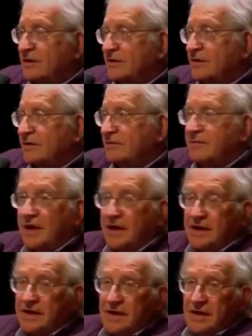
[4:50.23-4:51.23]
culture
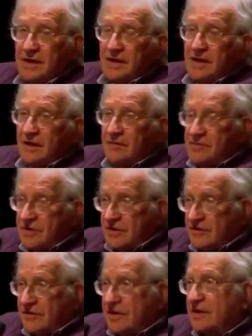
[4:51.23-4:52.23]
by
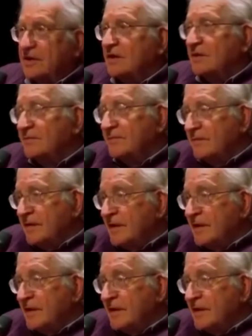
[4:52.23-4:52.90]
observing a